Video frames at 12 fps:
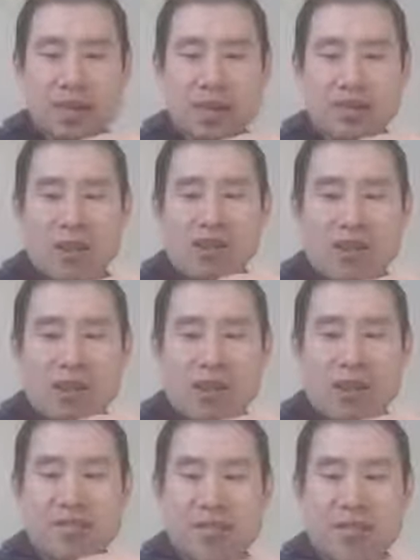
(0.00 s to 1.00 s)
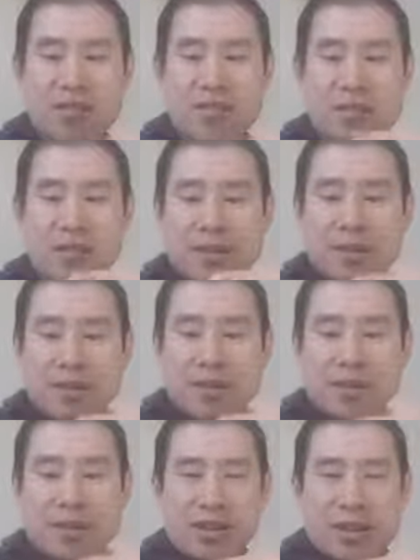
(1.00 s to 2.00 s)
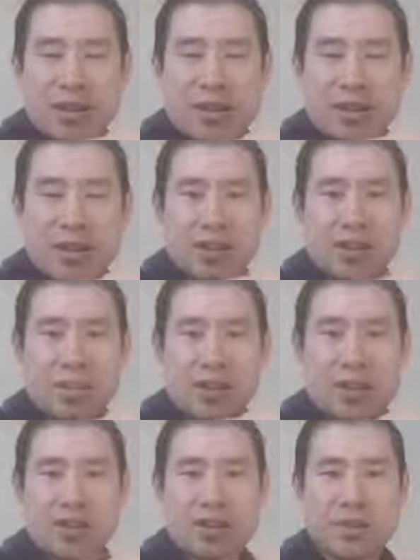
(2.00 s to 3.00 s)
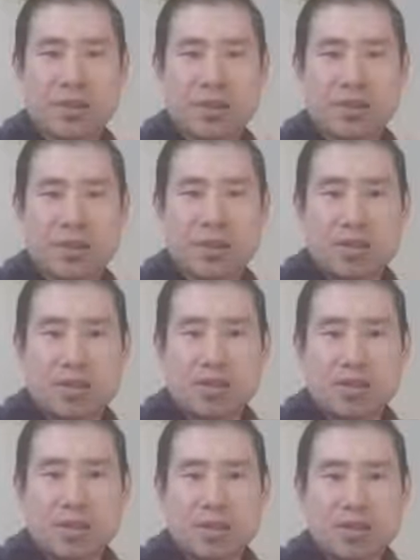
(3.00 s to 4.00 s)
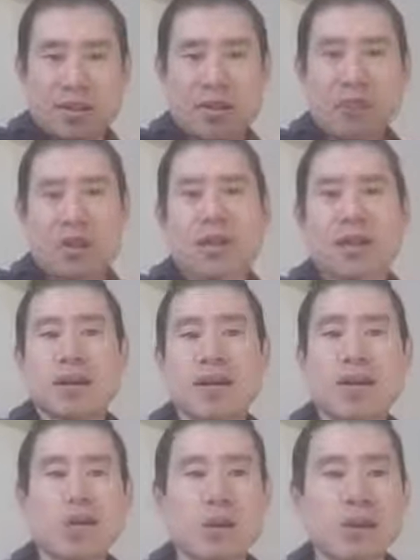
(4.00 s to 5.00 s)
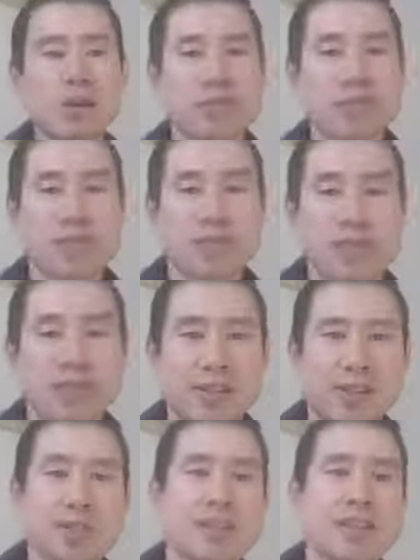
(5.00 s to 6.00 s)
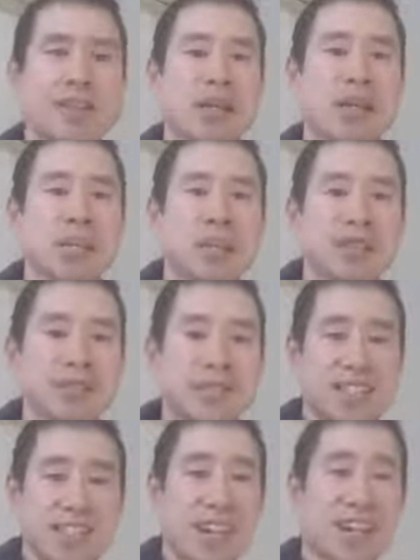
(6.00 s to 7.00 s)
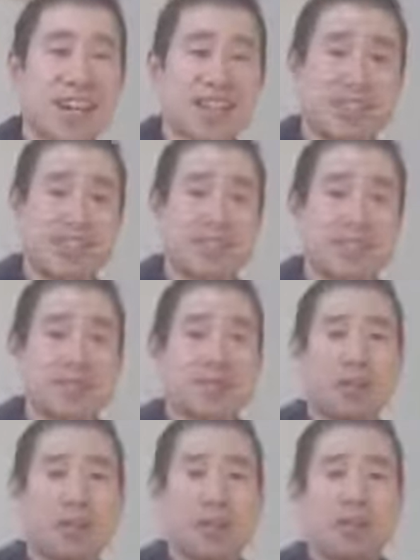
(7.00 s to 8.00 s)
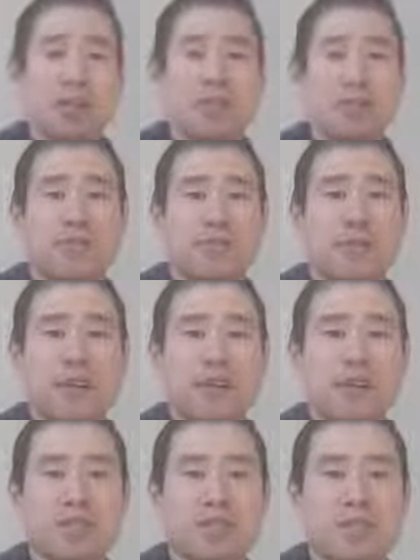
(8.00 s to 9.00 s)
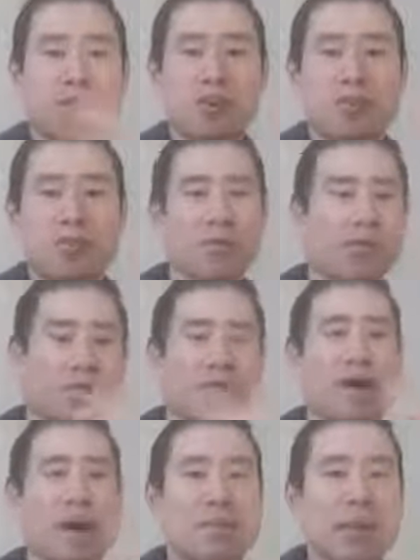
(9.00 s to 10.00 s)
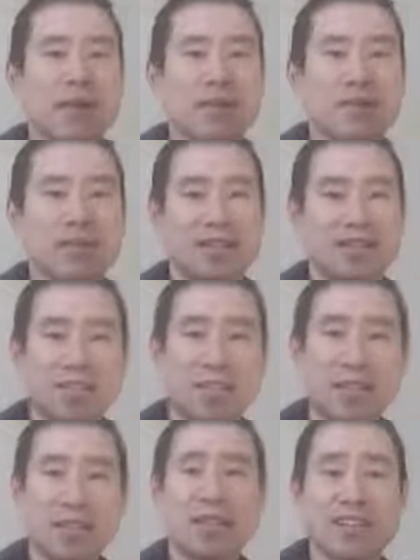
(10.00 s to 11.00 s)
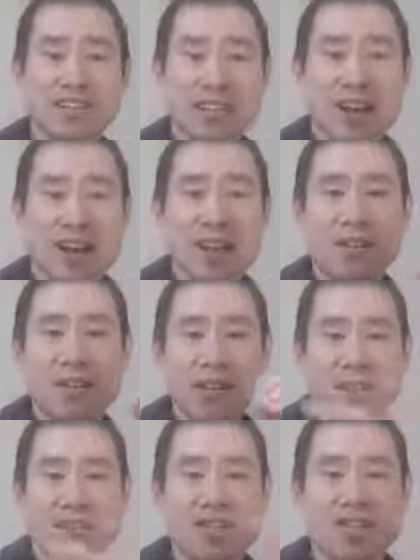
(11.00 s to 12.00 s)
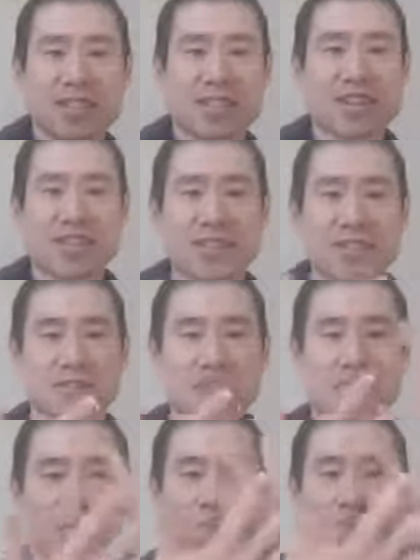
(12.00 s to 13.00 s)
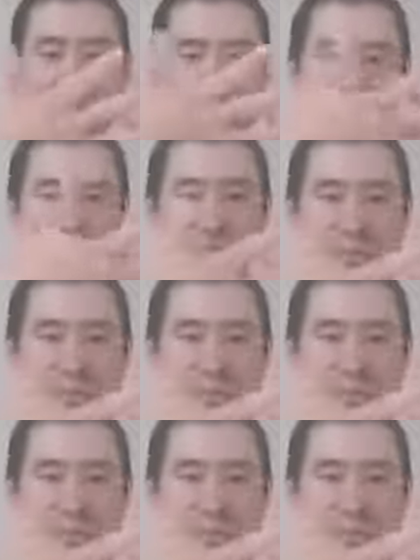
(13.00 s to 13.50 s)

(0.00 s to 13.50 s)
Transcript: around that area and another point. Okay, and what you're essentially doing is helping the scar tissue to not form so haphazardly. So when you get a scar, the scar tissue forms in